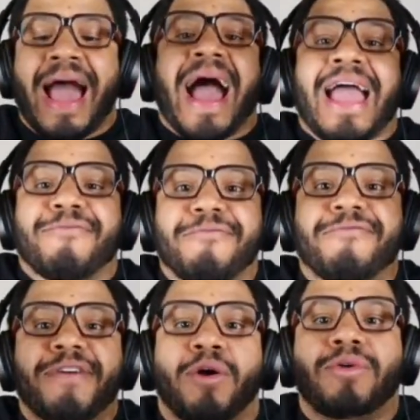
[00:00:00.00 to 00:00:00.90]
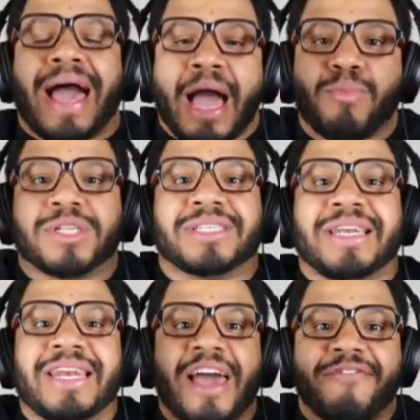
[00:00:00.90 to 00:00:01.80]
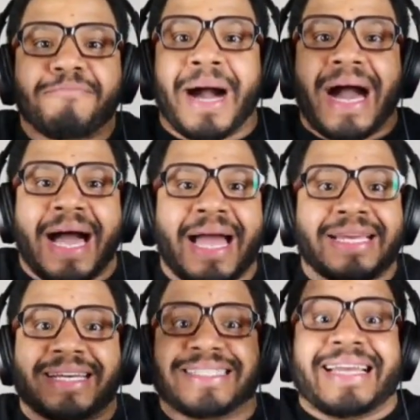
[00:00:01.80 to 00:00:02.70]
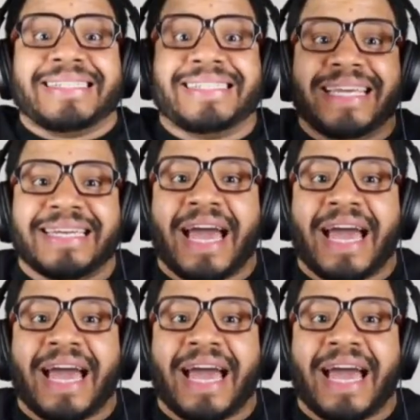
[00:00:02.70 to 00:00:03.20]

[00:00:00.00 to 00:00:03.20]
I felt I was left behind because I didn't.